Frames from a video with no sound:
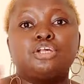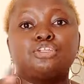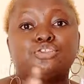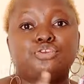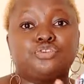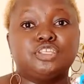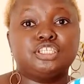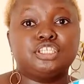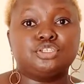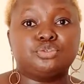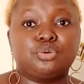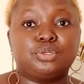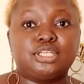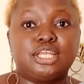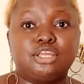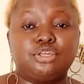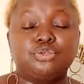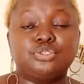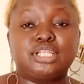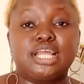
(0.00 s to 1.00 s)
So this is what
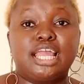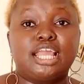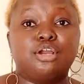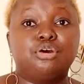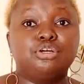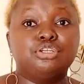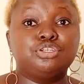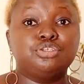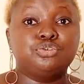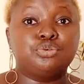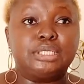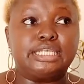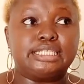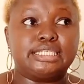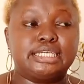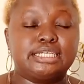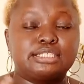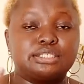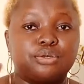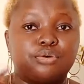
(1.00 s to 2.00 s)
I used. I got 2
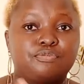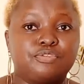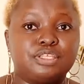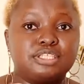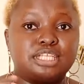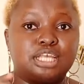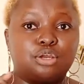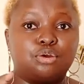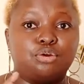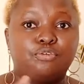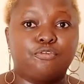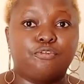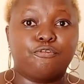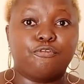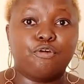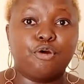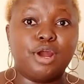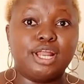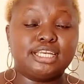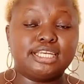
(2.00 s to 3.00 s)
liters of this. I got for
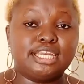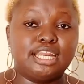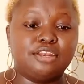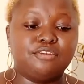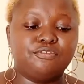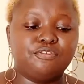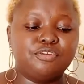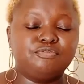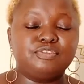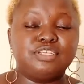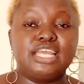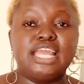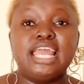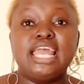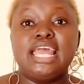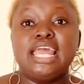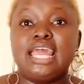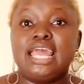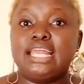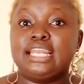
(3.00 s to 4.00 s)
450,
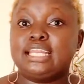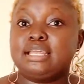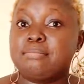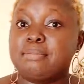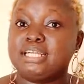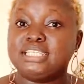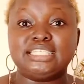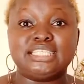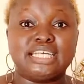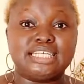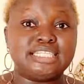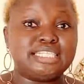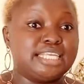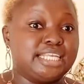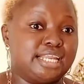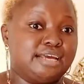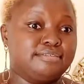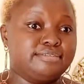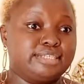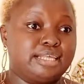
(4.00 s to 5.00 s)
and imagine I
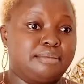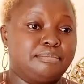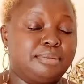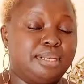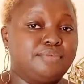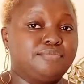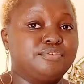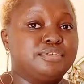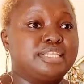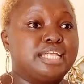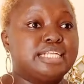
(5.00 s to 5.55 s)
still have some left.